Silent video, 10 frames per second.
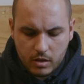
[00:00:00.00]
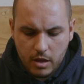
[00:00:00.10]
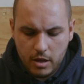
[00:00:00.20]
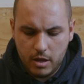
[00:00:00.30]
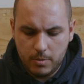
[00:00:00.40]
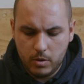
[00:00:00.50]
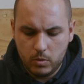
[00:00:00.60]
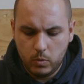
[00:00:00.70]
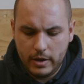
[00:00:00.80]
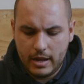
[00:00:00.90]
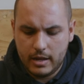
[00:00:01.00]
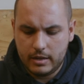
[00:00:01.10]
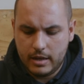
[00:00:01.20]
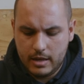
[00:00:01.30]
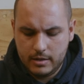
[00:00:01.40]
Weehab
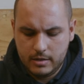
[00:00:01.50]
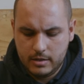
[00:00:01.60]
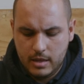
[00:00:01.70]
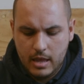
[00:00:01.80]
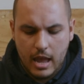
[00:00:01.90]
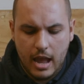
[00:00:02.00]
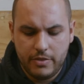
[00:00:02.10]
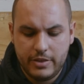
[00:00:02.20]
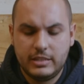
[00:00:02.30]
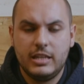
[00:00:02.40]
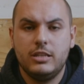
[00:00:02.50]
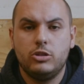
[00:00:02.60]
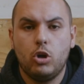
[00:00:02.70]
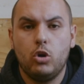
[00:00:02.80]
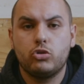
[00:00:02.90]
again, and this is a
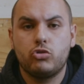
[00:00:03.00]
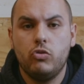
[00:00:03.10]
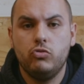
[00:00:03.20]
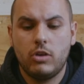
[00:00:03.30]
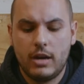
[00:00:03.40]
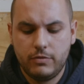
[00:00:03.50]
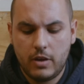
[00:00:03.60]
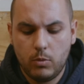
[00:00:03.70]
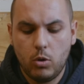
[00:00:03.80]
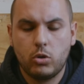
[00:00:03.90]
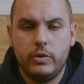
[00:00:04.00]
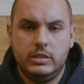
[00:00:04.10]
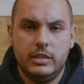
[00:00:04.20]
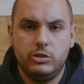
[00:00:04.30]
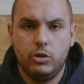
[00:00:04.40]
Torx screwdriver. I won't go
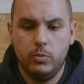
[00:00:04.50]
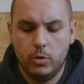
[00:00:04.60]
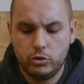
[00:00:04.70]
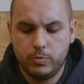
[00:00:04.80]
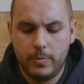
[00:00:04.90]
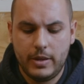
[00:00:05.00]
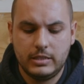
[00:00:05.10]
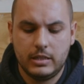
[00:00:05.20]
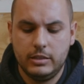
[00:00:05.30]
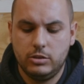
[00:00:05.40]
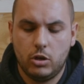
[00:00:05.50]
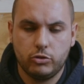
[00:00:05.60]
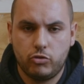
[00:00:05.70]
into this too much, but basically this Torx